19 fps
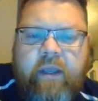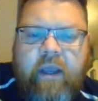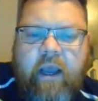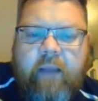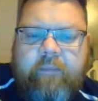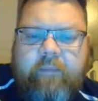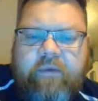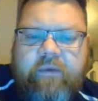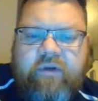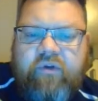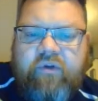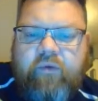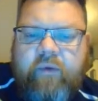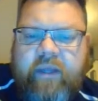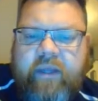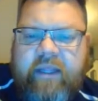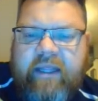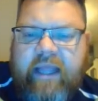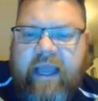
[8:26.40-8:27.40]
I'm
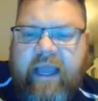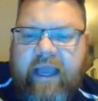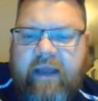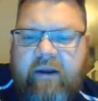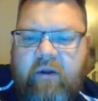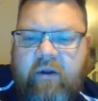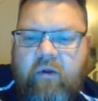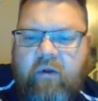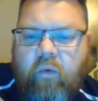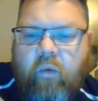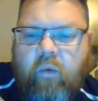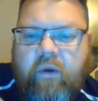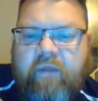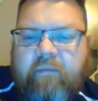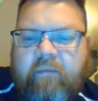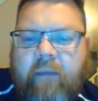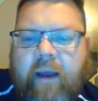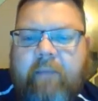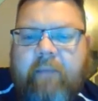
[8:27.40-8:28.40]
doing that
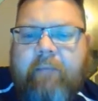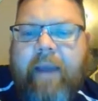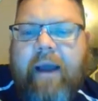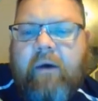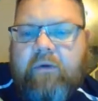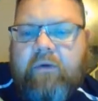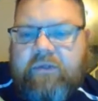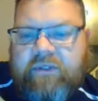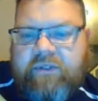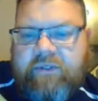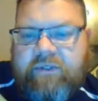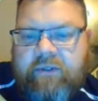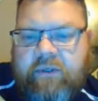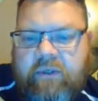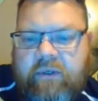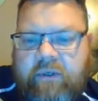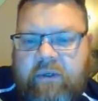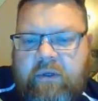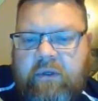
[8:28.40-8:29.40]
with my mouse.
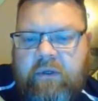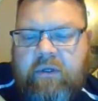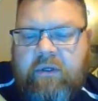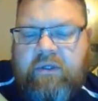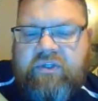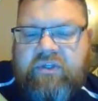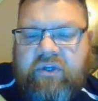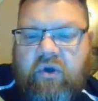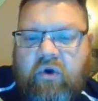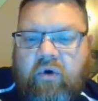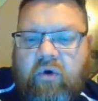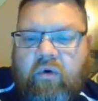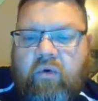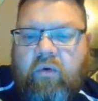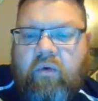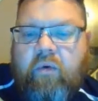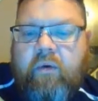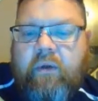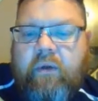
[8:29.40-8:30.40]

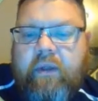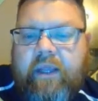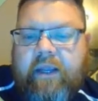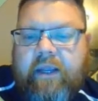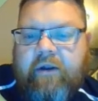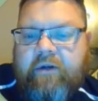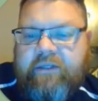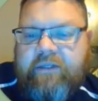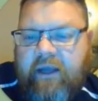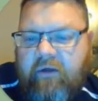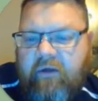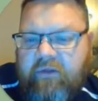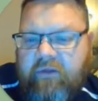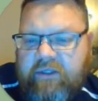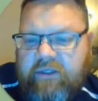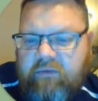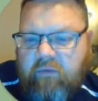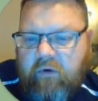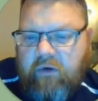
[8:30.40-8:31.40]
So here's how
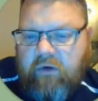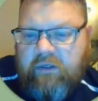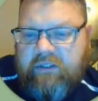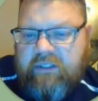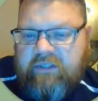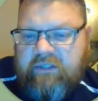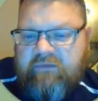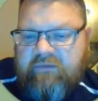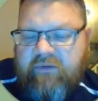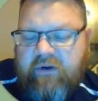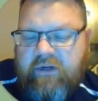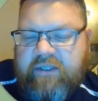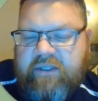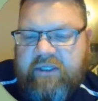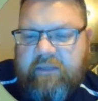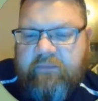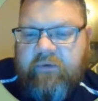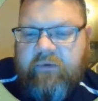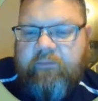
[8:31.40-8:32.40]
this works. It's very
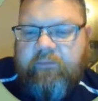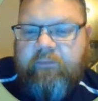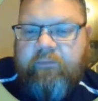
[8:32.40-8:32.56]
simple.